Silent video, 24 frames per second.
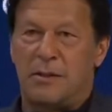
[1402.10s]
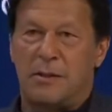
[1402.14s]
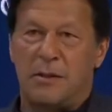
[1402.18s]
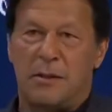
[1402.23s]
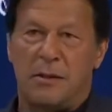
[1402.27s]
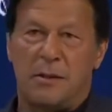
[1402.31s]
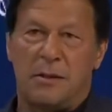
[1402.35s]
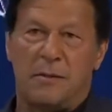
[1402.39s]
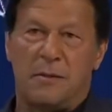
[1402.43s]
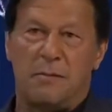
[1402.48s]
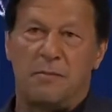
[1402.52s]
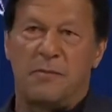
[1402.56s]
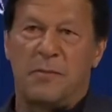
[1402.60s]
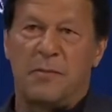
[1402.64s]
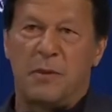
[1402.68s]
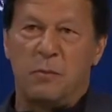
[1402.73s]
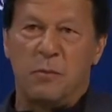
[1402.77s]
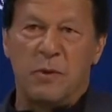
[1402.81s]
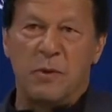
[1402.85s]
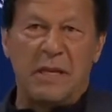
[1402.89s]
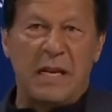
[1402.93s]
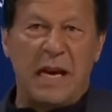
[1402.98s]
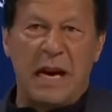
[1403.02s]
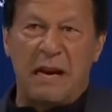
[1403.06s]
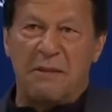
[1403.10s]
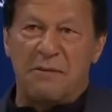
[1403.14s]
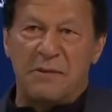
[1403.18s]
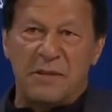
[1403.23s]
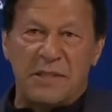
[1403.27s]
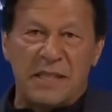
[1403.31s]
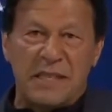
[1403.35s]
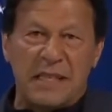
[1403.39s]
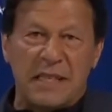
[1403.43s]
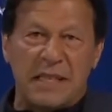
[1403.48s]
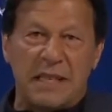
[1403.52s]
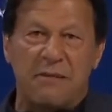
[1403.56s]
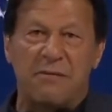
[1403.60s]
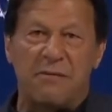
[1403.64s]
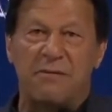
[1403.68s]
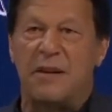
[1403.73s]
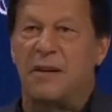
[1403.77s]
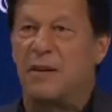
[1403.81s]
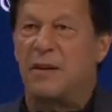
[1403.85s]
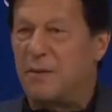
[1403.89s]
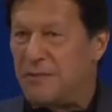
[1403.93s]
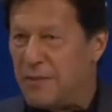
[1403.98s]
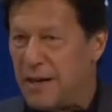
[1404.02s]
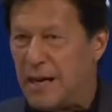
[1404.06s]
So we have seen in
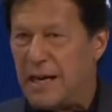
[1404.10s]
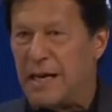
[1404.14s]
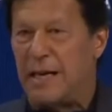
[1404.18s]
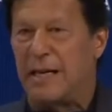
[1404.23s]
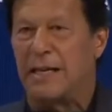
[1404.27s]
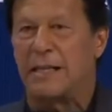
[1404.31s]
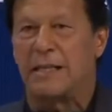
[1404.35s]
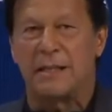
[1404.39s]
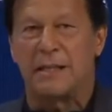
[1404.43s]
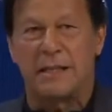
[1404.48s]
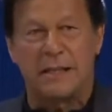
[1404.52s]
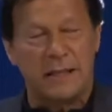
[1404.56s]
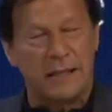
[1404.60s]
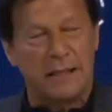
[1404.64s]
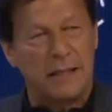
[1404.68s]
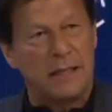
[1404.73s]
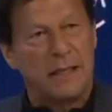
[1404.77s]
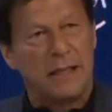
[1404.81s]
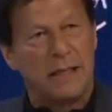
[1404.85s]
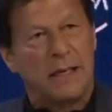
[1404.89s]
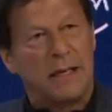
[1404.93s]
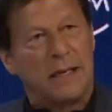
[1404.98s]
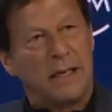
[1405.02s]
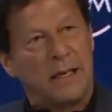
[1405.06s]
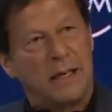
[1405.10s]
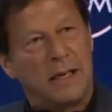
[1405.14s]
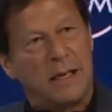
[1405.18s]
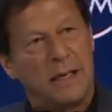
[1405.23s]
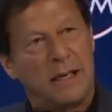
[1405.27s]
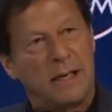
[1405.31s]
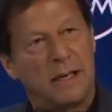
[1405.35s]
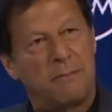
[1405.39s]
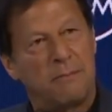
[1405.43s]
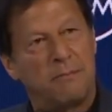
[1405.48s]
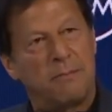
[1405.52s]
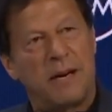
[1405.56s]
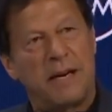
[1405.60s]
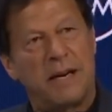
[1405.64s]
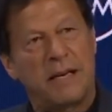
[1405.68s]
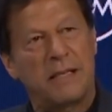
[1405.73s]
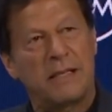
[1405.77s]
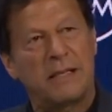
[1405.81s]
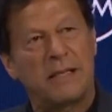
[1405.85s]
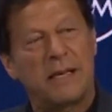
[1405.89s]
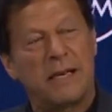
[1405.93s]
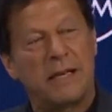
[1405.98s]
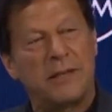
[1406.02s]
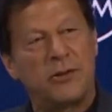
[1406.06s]
front of our eyes
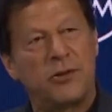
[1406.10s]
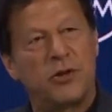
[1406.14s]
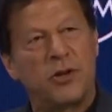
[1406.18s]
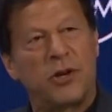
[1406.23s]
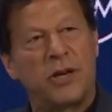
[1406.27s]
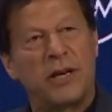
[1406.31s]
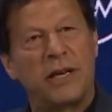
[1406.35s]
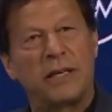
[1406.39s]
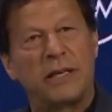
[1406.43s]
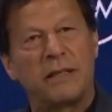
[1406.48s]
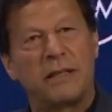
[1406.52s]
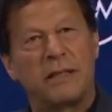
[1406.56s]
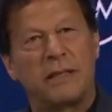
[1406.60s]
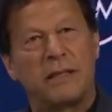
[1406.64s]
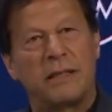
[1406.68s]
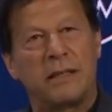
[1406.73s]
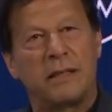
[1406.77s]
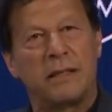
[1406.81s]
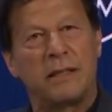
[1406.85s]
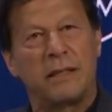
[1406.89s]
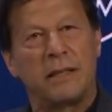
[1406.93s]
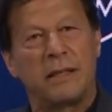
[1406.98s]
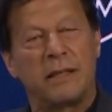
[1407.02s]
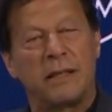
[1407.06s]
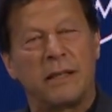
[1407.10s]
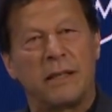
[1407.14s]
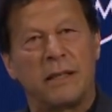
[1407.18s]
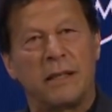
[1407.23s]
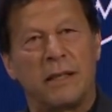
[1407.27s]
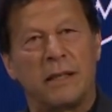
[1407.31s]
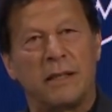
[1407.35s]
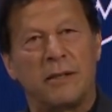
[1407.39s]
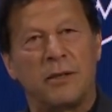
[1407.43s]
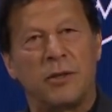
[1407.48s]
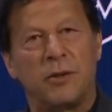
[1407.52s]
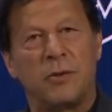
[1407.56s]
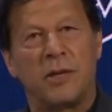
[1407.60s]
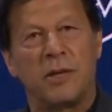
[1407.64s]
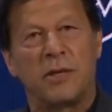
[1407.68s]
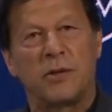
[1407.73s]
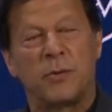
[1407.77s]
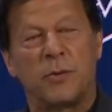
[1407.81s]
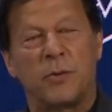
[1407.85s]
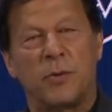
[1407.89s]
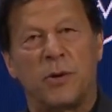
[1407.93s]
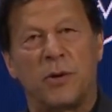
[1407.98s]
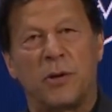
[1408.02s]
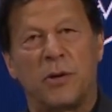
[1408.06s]
Pakistan joining the
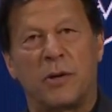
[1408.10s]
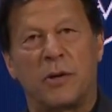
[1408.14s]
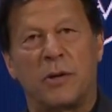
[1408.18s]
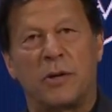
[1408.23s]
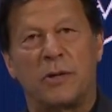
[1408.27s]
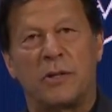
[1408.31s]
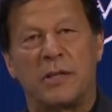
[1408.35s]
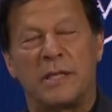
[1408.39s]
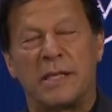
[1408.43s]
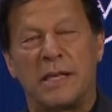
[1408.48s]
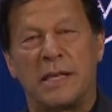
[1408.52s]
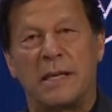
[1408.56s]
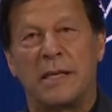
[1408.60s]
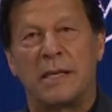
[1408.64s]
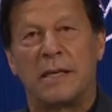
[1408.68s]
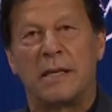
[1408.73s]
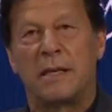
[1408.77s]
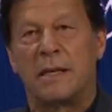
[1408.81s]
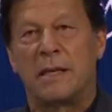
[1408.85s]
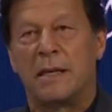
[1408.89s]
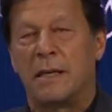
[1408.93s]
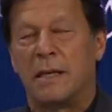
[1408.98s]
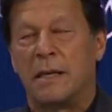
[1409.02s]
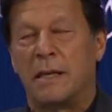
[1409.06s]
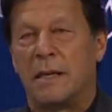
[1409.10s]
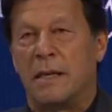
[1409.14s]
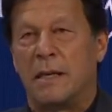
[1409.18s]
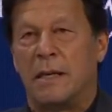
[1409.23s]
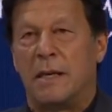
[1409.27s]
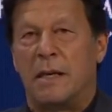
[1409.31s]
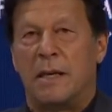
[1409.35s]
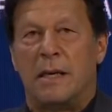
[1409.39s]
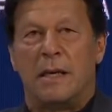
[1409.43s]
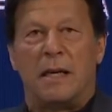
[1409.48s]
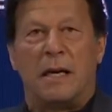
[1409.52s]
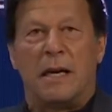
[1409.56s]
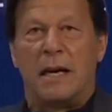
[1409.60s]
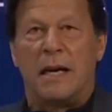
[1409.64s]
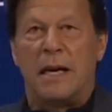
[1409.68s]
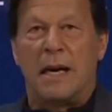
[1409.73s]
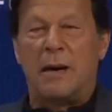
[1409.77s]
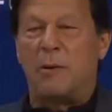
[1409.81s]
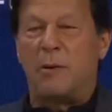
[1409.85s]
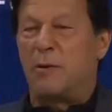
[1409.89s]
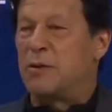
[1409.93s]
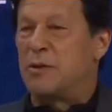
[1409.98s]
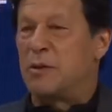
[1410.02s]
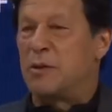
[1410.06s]
US war on terror,
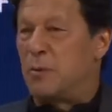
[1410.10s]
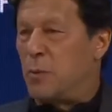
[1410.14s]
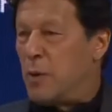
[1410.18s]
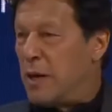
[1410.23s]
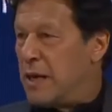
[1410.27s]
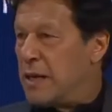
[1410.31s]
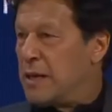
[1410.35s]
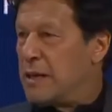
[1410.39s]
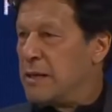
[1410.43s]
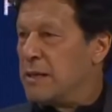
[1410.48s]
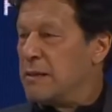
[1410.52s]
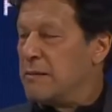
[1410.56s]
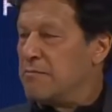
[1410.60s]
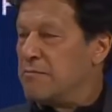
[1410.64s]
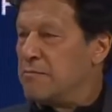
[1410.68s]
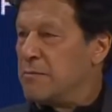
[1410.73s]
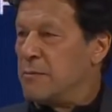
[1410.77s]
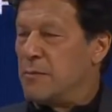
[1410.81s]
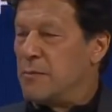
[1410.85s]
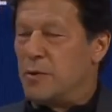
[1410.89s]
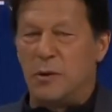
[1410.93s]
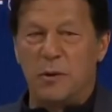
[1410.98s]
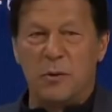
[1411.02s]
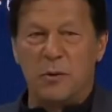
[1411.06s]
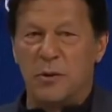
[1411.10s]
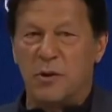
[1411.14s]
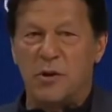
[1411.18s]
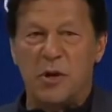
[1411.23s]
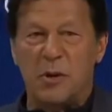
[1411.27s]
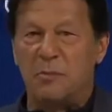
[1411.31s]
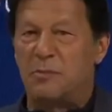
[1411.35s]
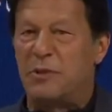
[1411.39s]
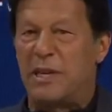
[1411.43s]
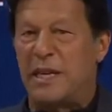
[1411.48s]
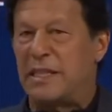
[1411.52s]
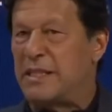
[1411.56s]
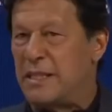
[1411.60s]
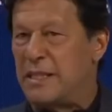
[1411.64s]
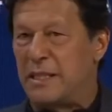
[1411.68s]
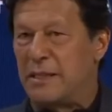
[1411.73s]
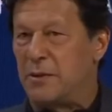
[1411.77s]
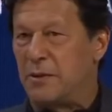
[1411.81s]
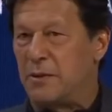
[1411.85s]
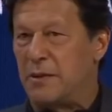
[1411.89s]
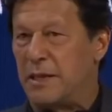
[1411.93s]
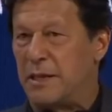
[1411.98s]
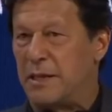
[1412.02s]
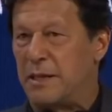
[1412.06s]
and I was the one who was
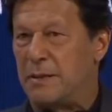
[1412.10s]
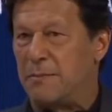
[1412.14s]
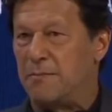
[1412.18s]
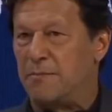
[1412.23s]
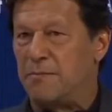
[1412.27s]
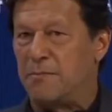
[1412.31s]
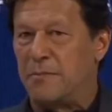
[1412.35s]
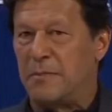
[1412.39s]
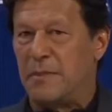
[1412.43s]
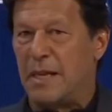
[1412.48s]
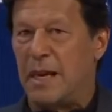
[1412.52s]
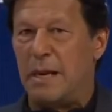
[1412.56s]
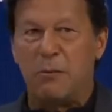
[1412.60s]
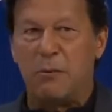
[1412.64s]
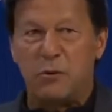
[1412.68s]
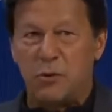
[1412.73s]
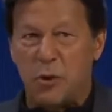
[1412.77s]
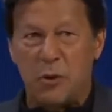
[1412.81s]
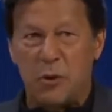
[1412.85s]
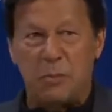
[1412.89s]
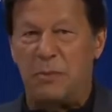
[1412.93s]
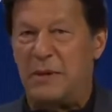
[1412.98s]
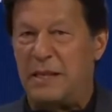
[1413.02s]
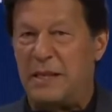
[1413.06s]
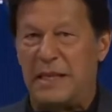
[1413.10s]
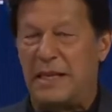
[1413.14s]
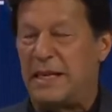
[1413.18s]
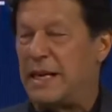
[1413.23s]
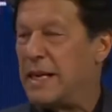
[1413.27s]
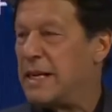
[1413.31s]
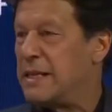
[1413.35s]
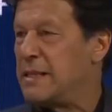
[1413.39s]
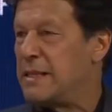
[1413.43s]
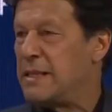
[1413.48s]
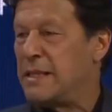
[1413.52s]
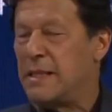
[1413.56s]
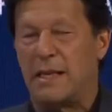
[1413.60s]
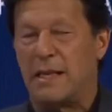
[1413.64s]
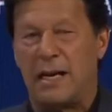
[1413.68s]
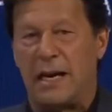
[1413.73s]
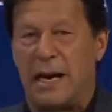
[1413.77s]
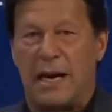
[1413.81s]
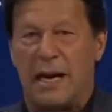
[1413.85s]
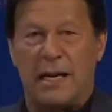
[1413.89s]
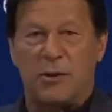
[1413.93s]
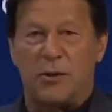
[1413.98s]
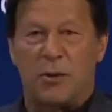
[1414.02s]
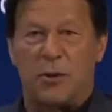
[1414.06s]
objecting to it. I was openly against it,
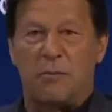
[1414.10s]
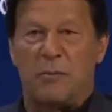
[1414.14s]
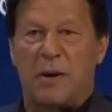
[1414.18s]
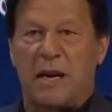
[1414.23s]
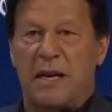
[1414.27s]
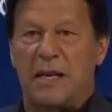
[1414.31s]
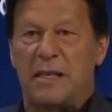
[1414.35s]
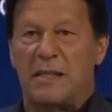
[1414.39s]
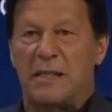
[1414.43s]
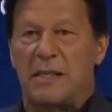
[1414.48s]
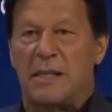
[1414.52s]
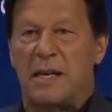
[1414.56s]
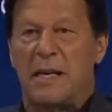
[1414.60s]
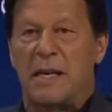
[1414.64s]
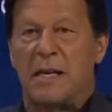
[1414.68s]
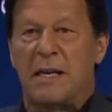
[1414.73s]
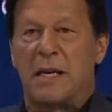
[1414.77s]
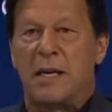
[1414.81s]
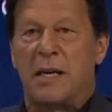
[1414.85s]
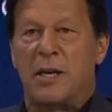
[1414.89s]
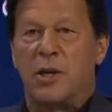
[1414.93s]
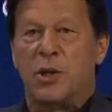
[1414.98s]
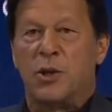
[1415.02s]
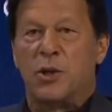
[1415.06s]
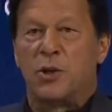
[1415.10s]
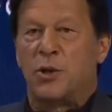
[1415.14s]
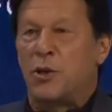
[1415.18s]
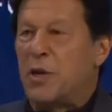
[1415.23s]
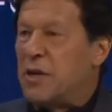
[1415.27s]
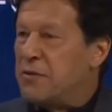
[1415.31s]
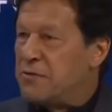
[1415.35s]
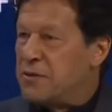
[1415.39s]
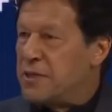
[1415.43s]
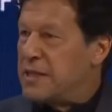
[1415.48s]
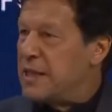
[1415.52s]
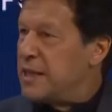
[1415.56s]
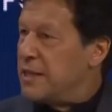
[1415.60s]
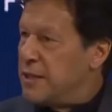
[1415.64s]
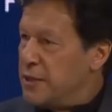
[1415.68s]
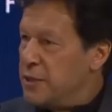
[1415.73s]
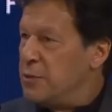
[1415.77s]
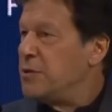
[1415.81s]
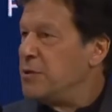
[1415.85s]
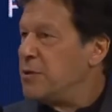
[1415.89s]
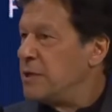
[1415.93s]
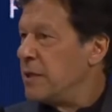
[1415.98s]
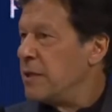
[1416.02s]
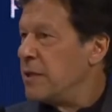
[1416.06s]
and I thought Pakistan should have stayed
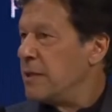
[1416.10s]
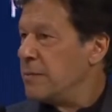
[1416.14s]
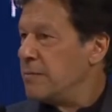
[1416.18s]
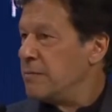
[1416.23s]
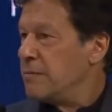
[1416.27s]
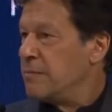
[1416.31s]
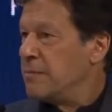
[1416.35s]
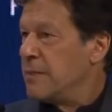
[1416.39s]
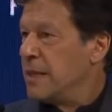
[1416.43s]
neutral.